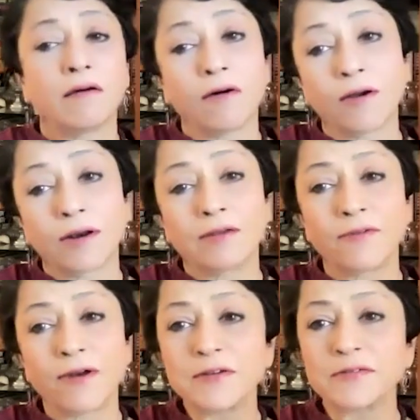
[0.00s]
or in
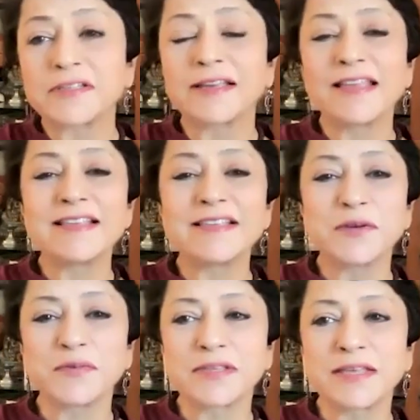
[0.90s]
front of screens,
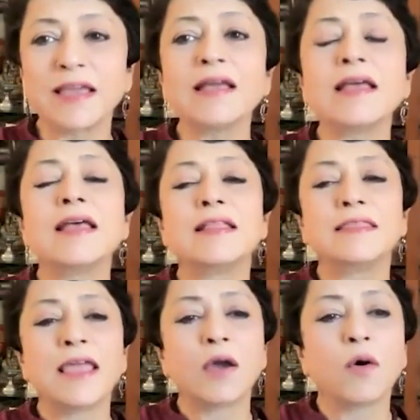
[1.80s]
you would say.
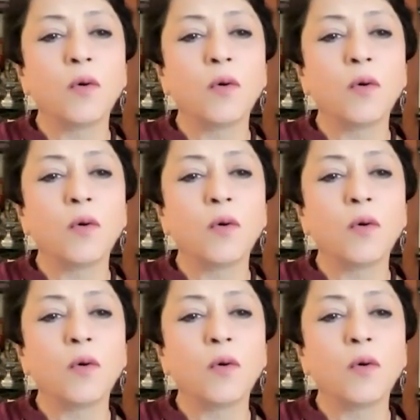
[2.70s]
They